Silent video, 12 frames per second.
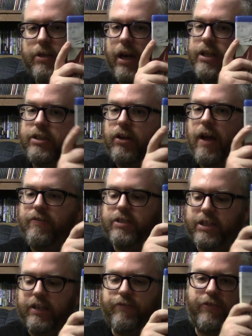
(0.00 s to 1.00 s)
that I still haven't
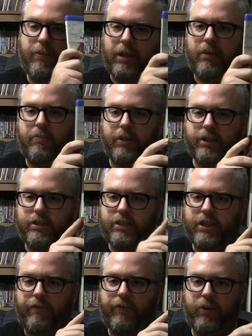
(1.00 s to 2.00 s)
seen from him, but this
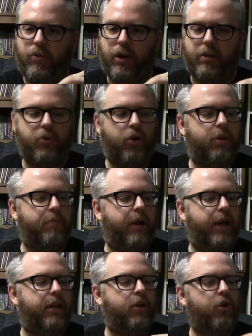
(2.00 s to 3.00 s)
is definitely one of the North,
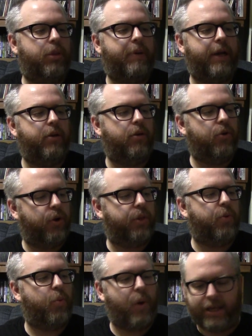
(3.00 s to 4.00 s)
my, North by
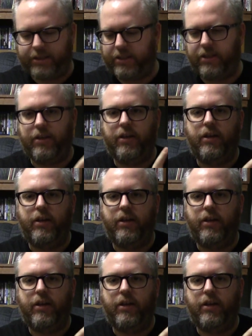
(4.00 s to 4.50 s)
Northwest.